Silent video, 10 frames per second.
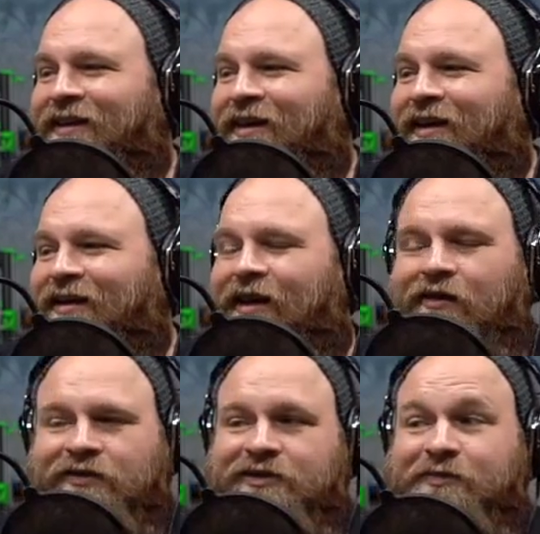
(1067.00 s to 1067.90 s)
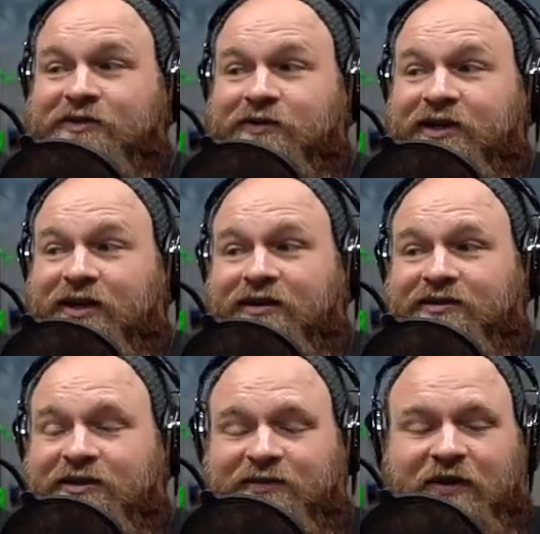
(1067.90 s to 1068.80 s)
yeah, Ultim is
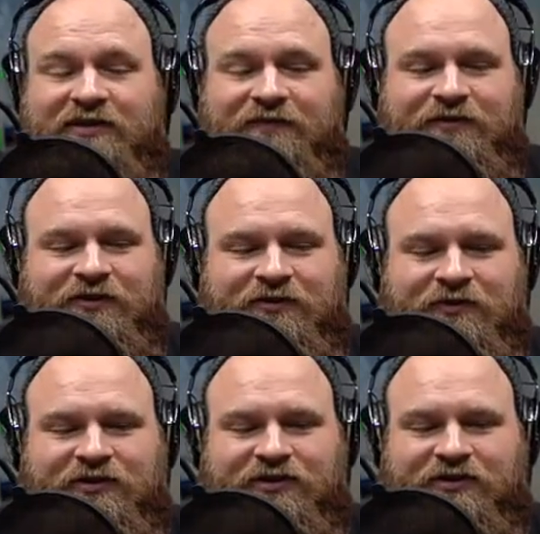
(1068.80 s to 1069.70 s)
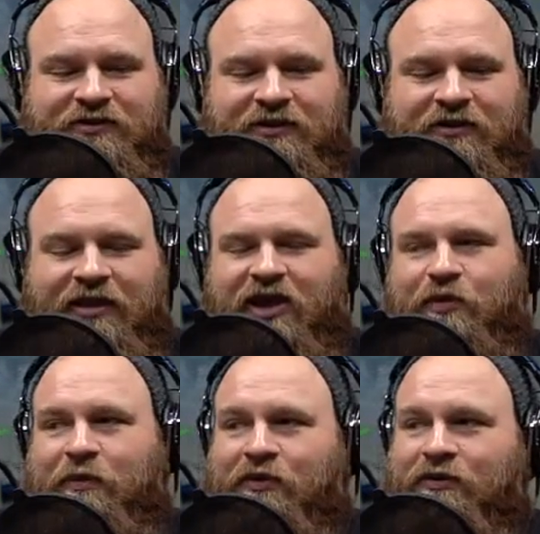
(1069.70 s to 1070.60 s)
ridiculously expensive too, which, you know, a lot of
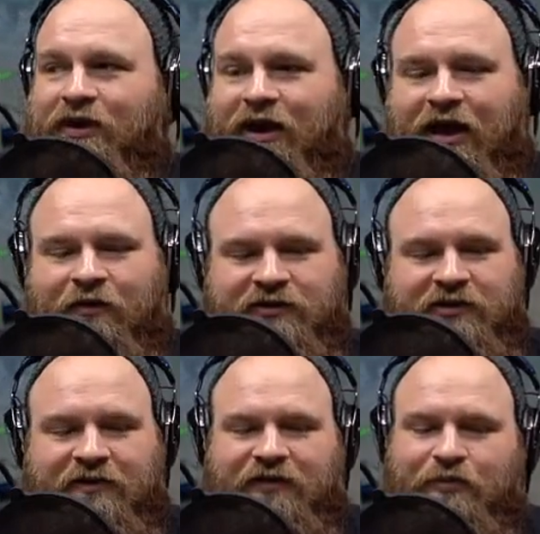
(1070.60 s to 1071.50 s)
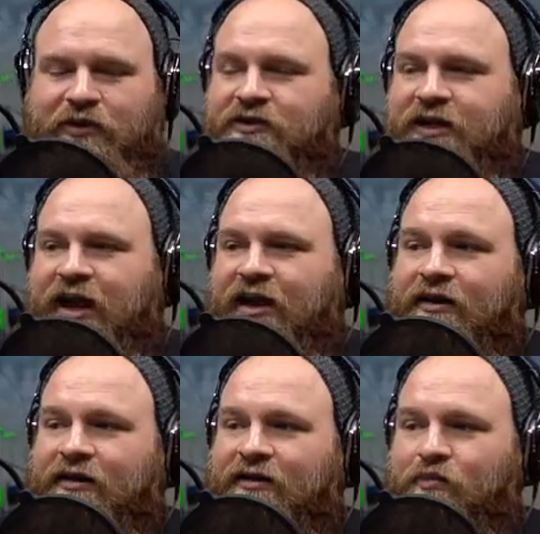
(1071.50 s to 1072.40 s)
people like. I always love the
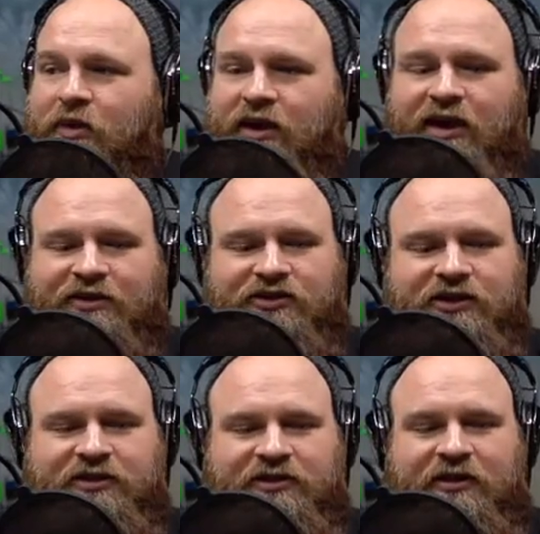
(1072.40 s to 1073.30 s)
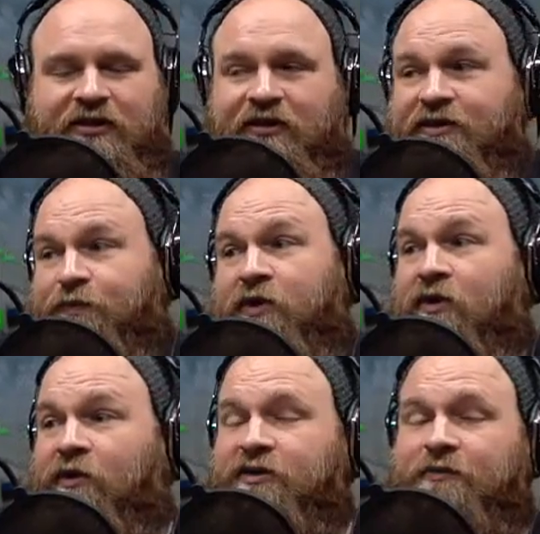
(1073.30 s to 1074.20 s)
BuildTak PEI sheets. It's pure
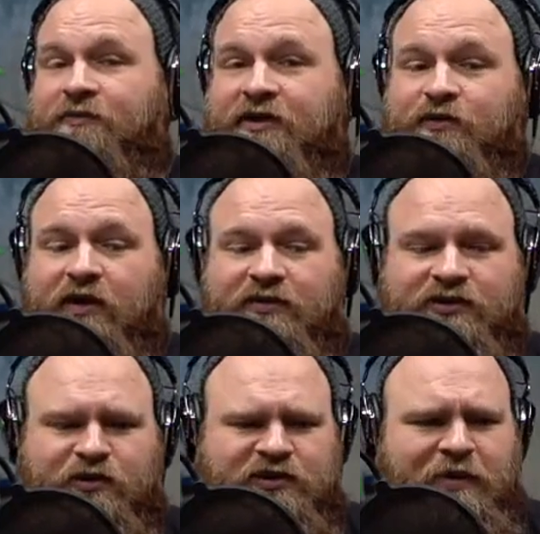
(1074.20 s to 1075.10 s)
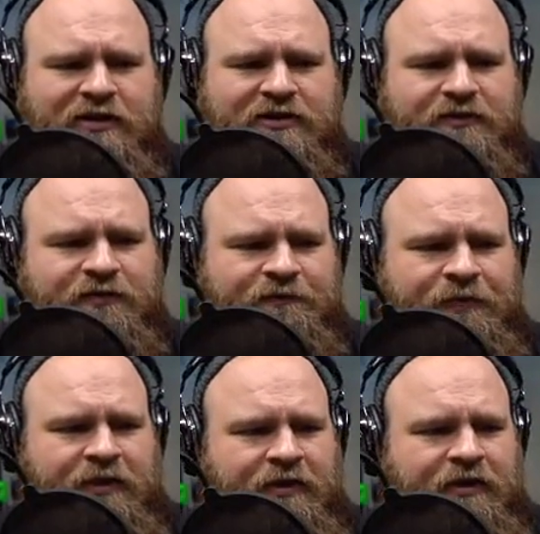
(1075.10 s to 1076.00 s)
Ultim. That's why they're so expensive.
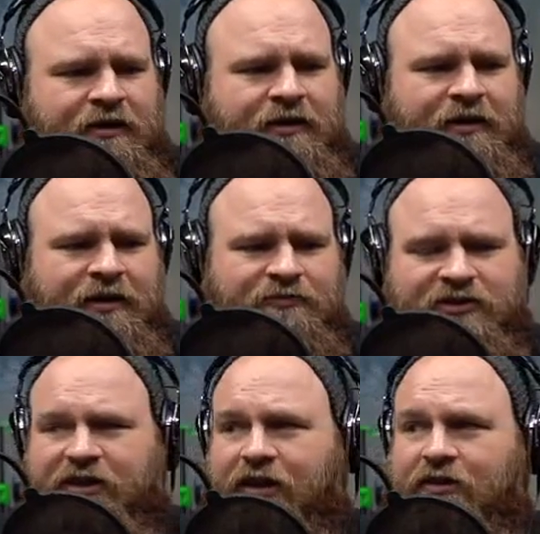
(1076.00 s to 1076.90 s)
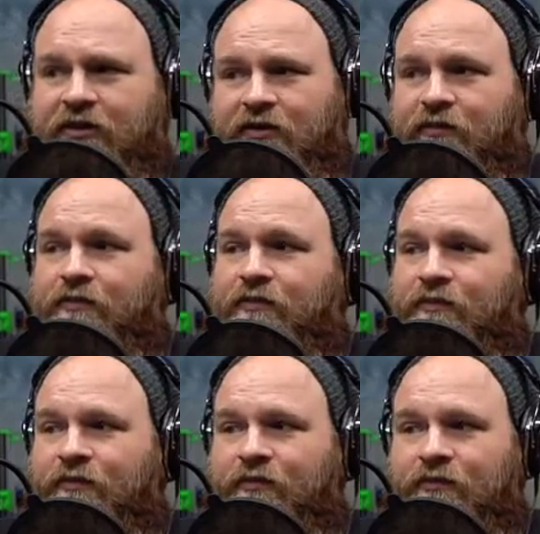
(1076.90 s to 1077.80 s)
Just like their
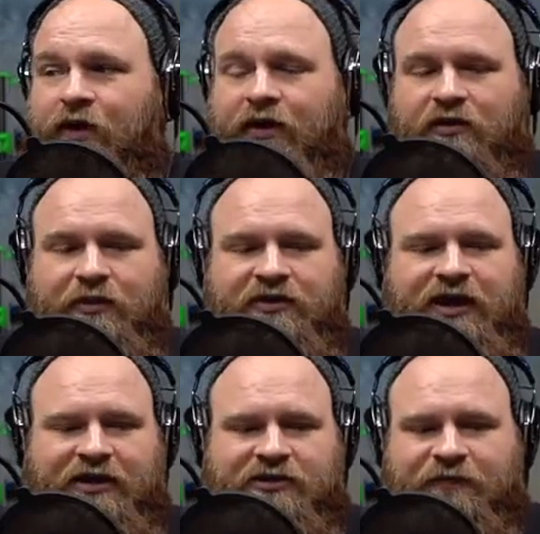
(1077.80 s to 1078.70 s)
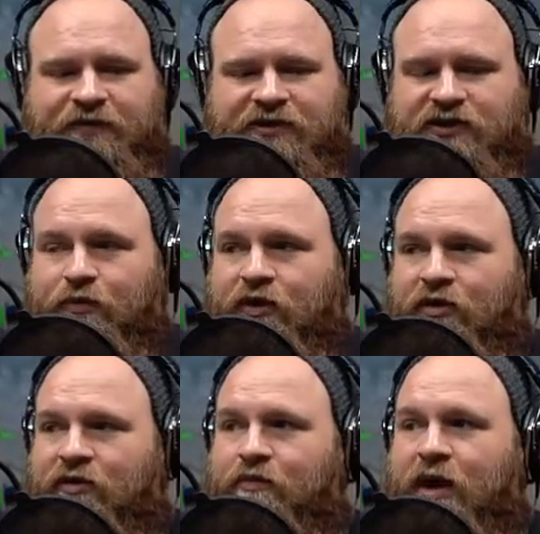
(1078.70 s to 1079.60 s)
regular BuildTak surfaces are
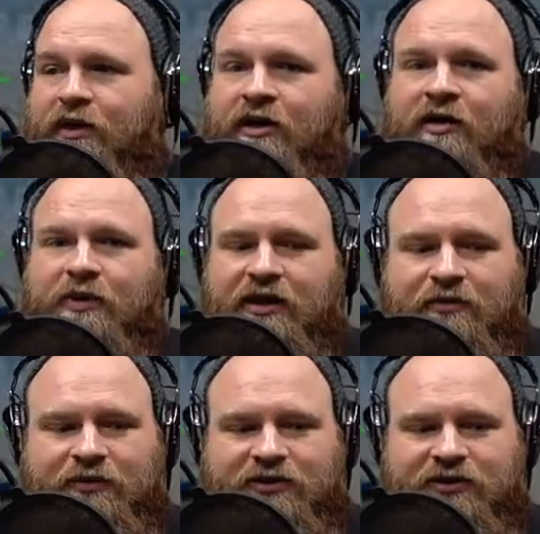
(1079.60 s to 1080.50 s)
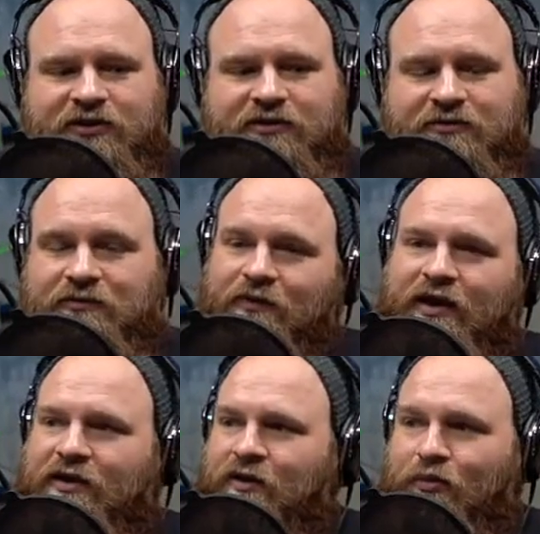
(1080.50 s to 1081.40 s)
pure polycarbonate, which is
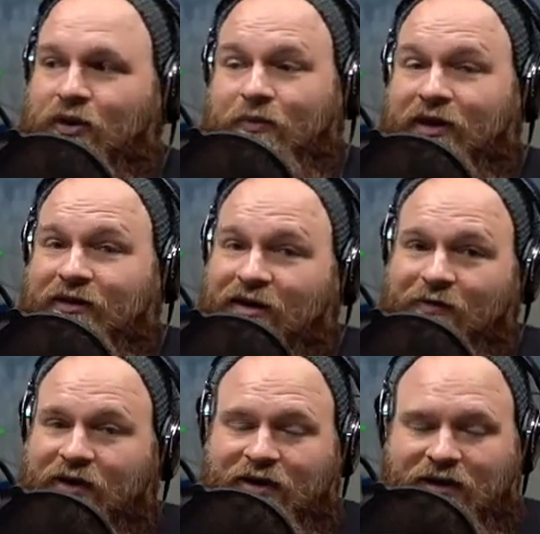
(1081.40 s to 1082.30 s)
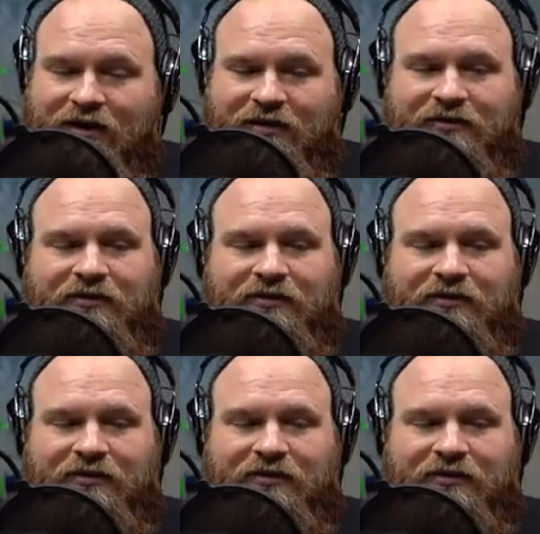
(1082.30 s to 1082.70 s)
why you don't print polycarbonate on